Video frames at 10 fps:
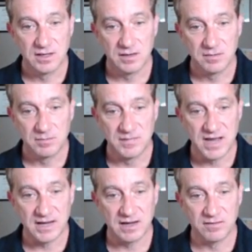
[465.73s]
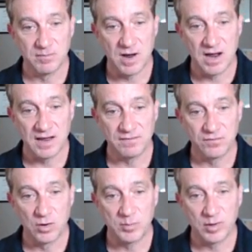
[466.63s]
Negative my
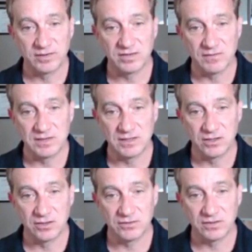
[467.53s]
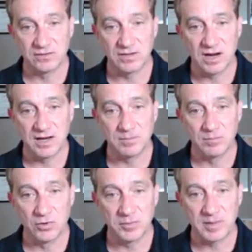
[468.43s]
4.7 years time
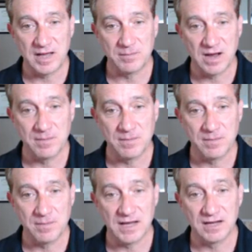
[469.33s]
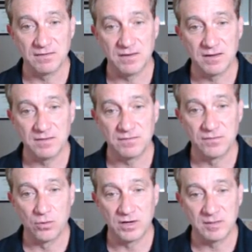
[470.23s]
multiplied by my negative
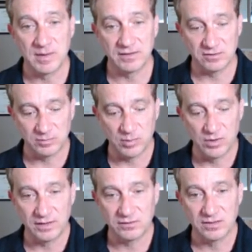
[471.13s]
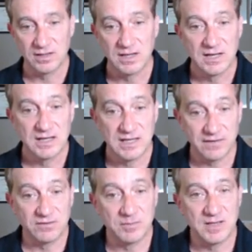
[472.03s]
40 basis points gives
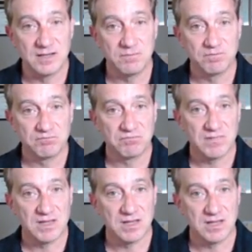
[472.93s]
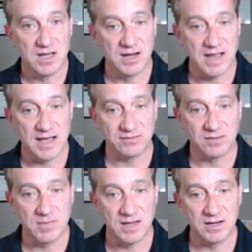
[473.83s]
me an
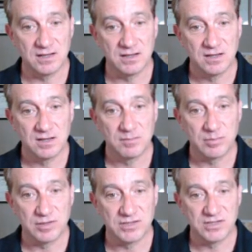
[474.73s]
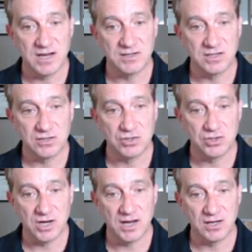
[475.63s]
estimated percentage
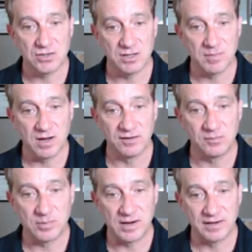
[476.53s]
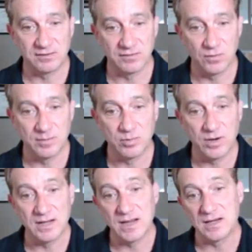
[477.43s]
change in the bond's price of
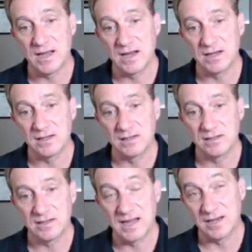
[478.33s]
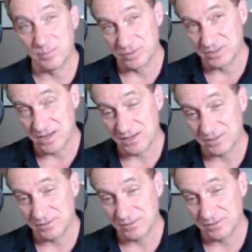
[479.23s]
1.888%.